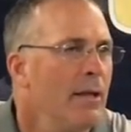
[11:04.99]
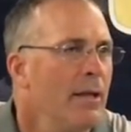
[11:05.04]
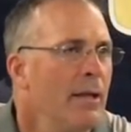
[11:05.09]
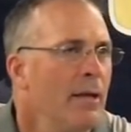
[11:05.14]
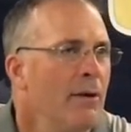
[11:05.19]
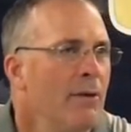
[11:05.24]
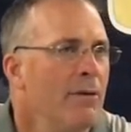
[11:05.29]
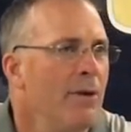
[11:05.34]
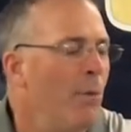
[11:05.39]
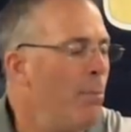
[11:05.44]
You
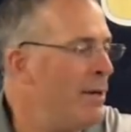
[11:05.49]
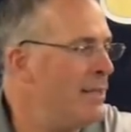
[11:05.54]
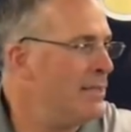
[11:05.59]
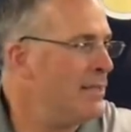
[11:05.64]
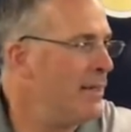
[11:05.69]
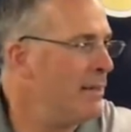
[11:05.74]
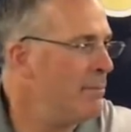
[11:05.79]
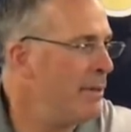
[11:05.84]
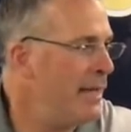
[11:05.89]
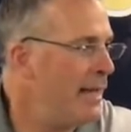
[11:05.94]
know, nobody's
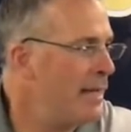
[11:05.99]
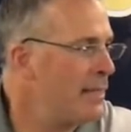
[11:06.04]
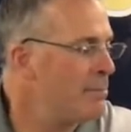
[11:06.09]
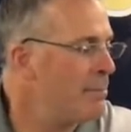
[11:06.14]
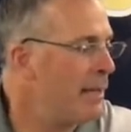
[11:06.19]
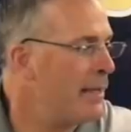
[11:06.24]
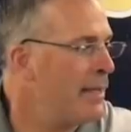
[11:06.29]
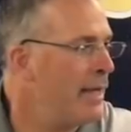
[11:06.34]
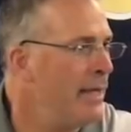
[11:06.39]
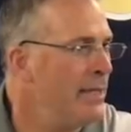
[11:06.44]
going to meet
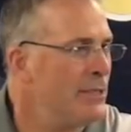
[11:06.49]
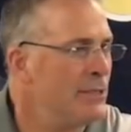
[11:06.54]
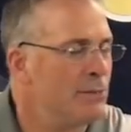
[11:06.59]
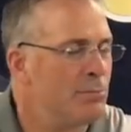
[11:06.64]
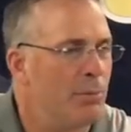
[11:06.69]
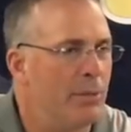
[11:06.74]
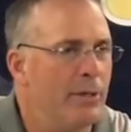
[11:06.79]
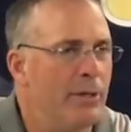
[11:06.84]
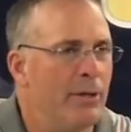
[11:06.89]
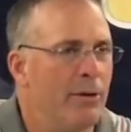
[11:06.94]

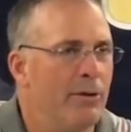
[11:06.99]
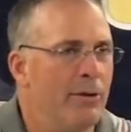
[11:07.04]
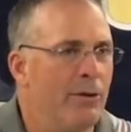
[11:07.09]
expectations, but you know,